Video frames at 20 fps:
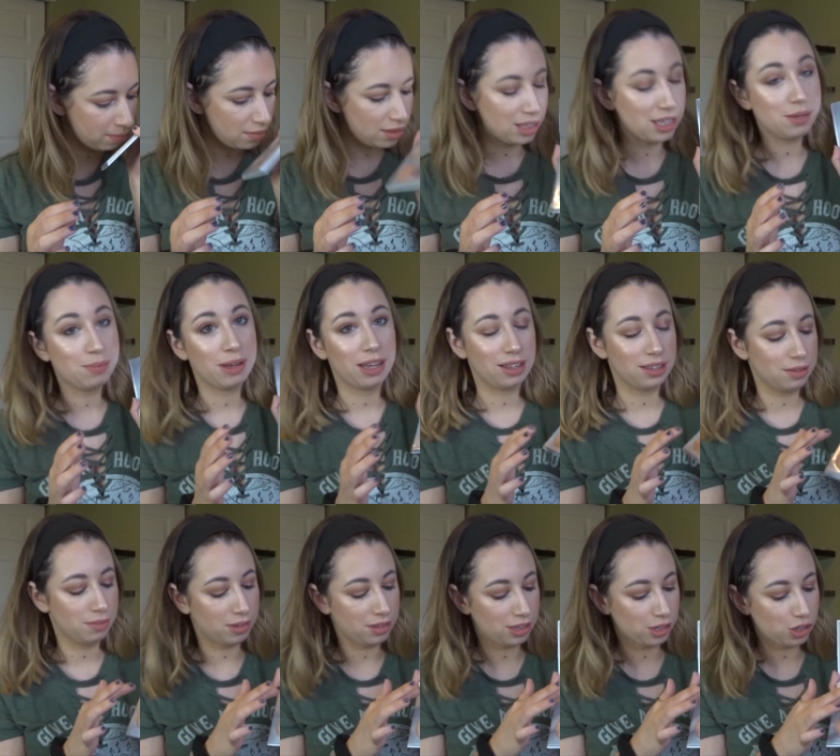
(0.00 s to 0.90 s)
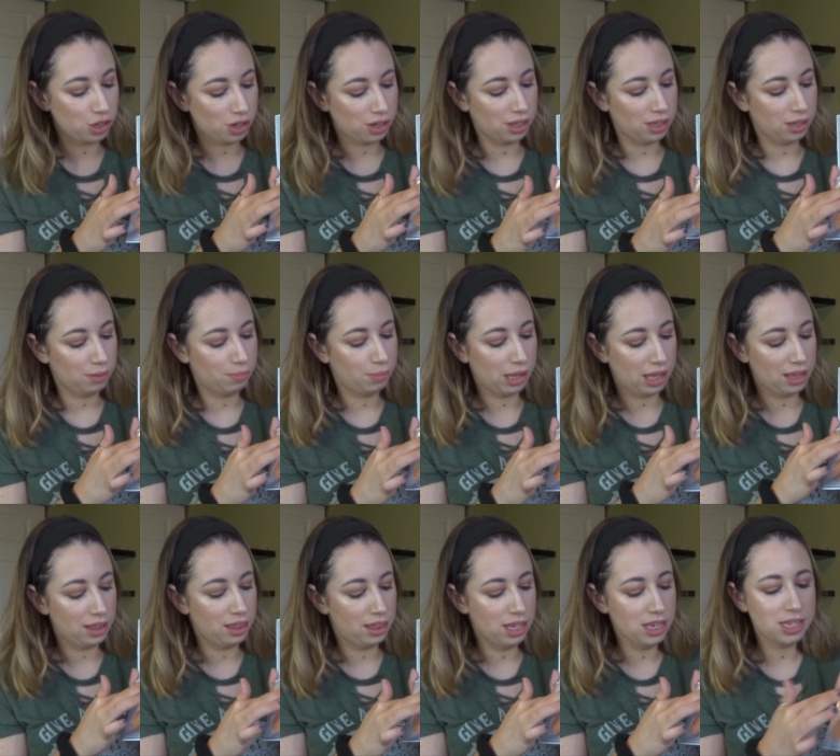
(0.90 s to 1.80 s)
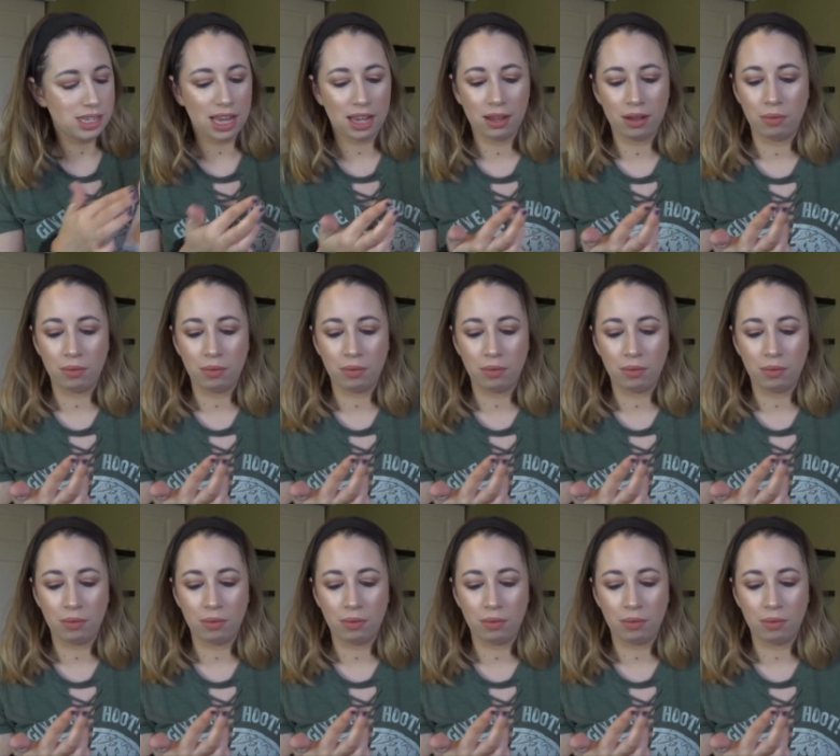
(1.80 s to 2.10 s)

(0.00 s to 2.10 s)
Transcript: This palette smells like chocolate, but this